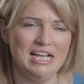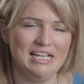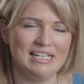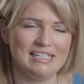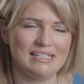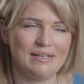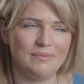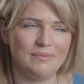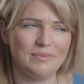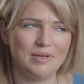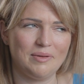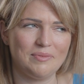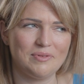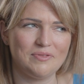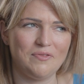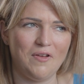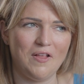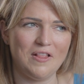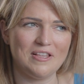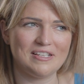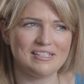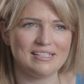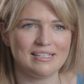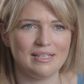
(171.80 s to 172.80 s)
sometimes
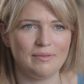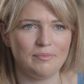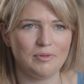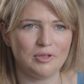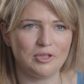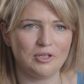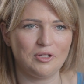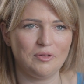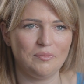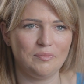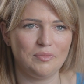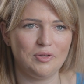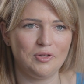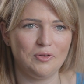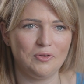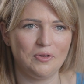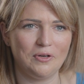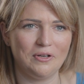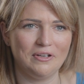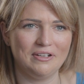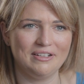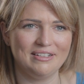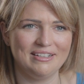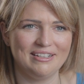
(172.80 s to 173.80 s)
fall asleep at the
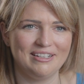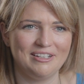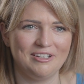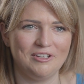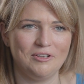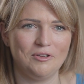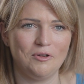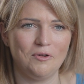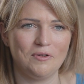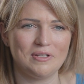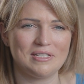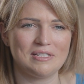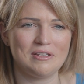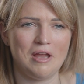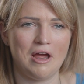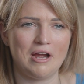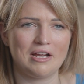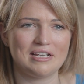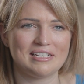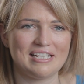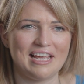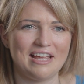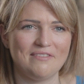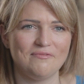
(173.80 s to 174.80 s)
computer. You know, it's not
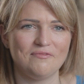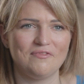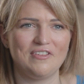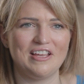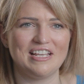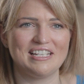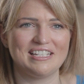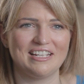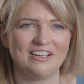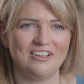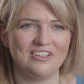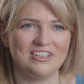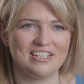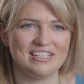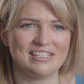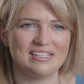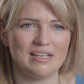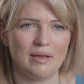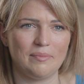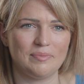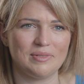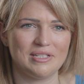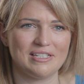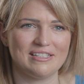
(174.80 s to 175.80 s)
because I'm facing all these
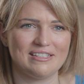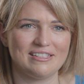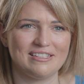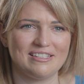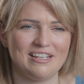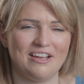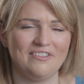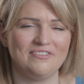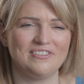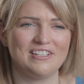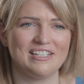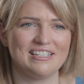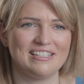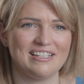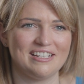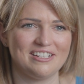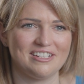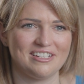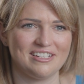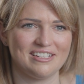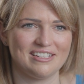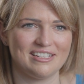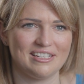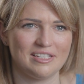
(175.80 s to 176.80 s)
tough, tough
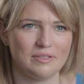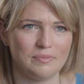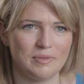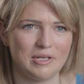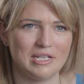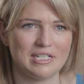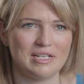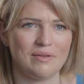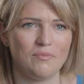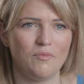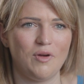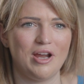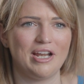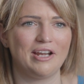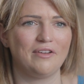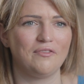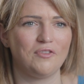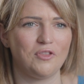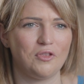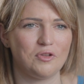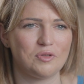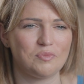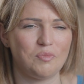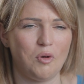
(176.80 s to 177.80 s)
decisions. It's because I'm waiting
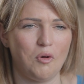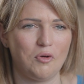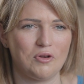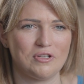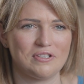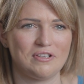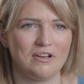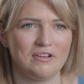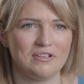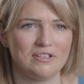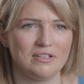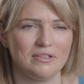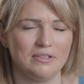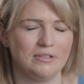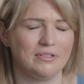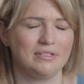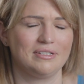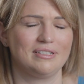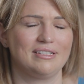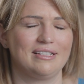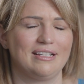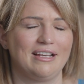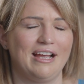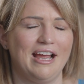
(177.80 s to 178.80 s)
for those PokerStars alert
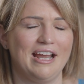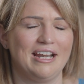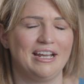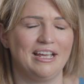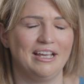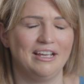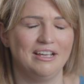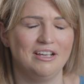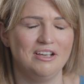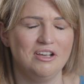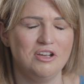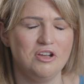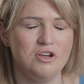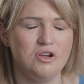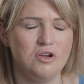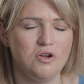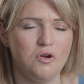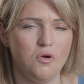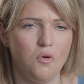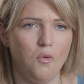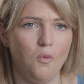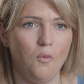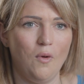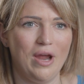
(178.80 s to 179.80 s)
to kind
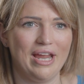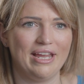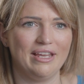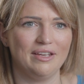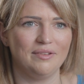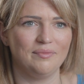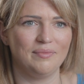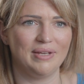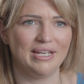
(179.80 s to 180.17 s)
of waken